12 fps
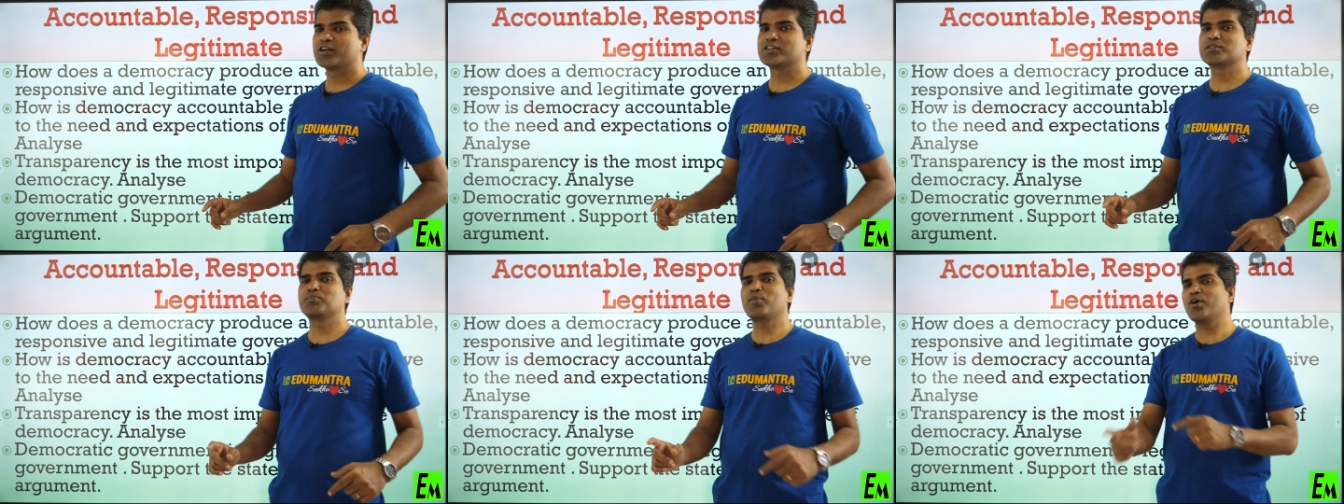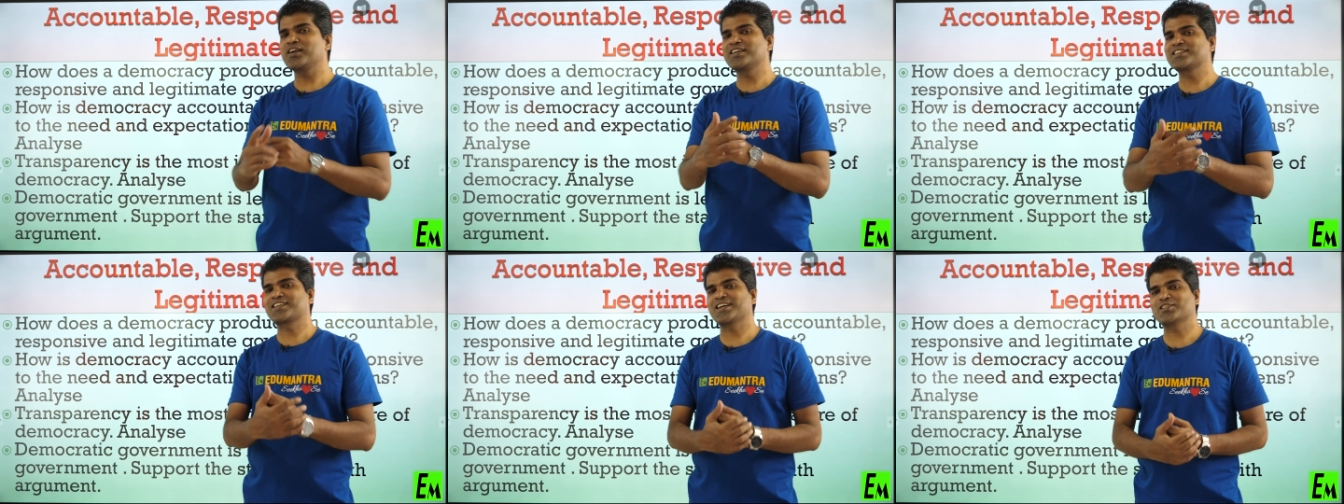small
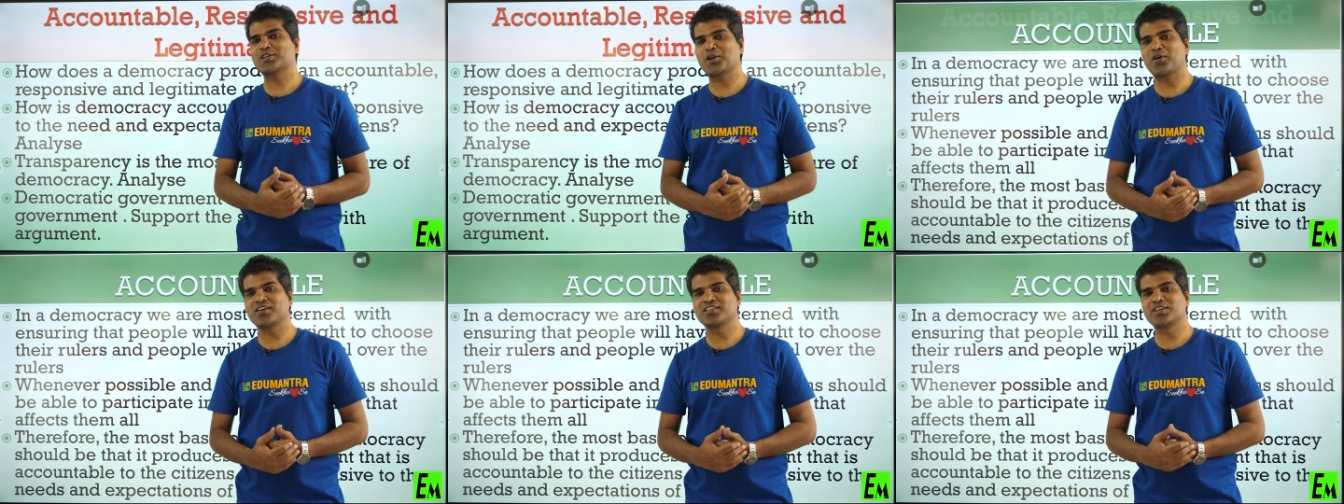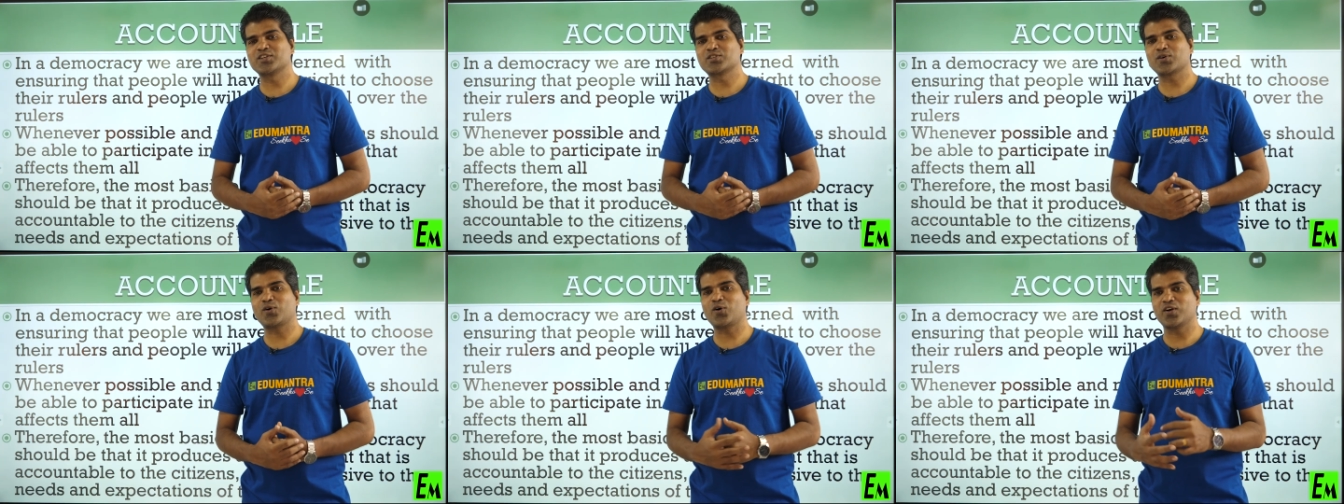discussion on
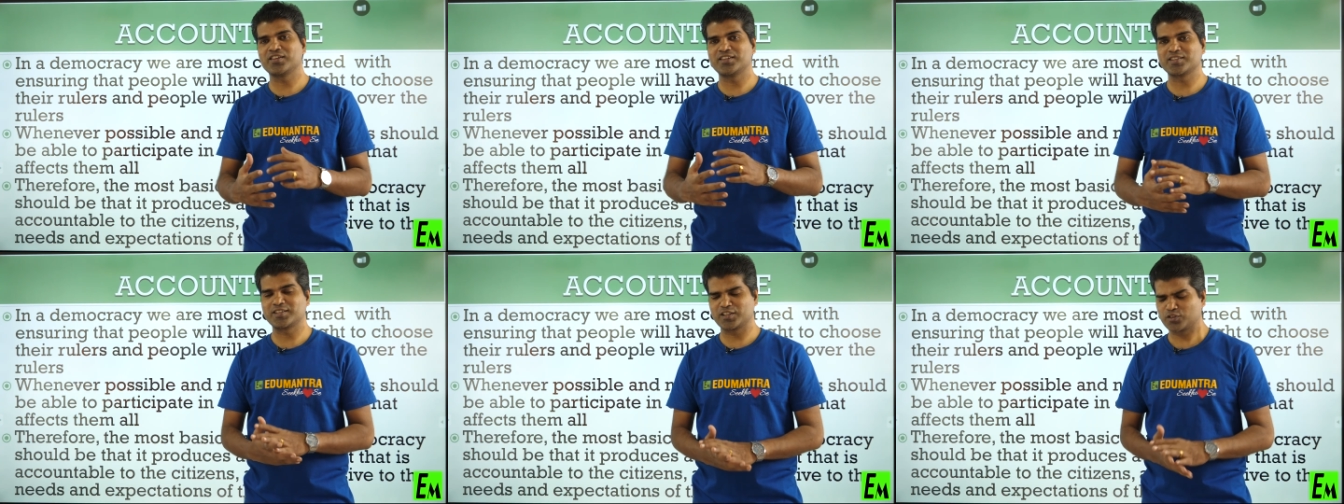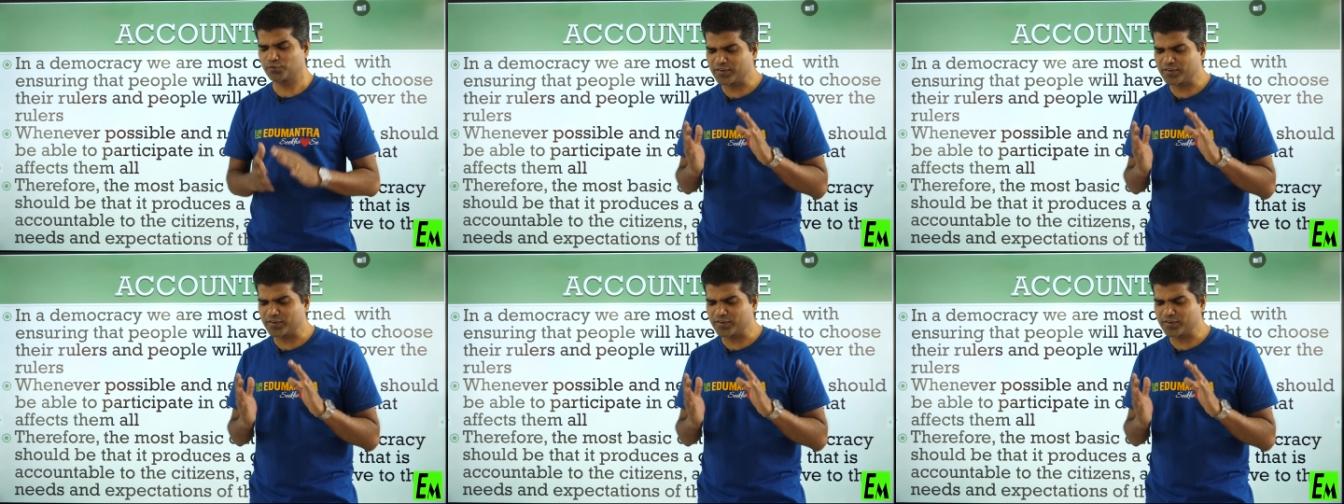all these things.